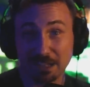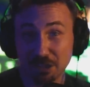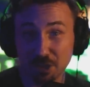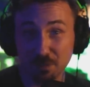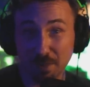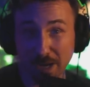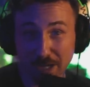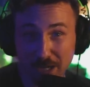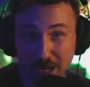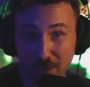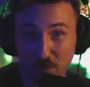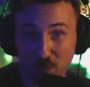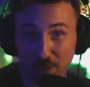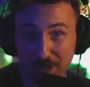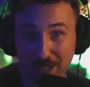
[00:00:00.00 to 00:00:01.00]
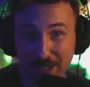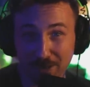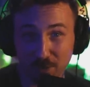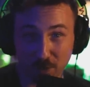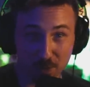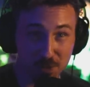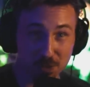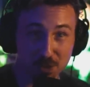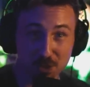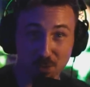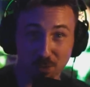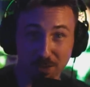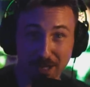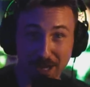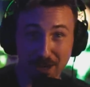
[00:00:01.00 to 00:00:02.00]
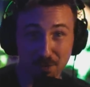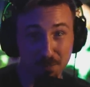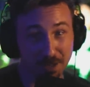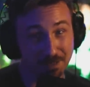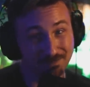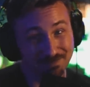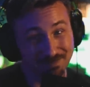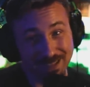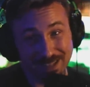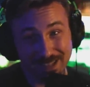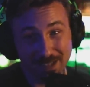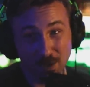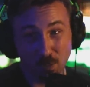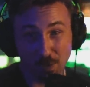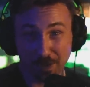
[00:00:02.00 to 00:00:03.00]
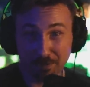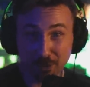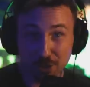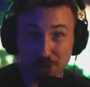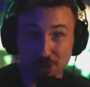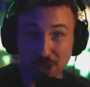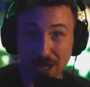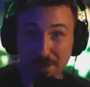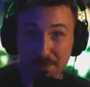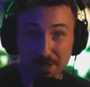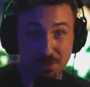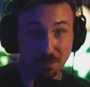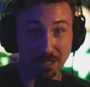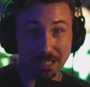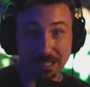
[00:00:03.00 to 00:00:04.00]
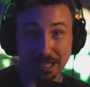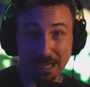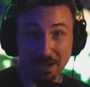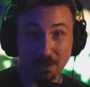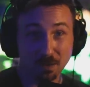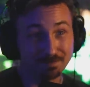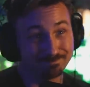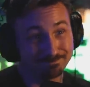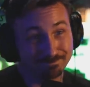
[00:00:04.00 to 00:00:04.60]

you might not work at a grocery store now, but whatever your job is right now,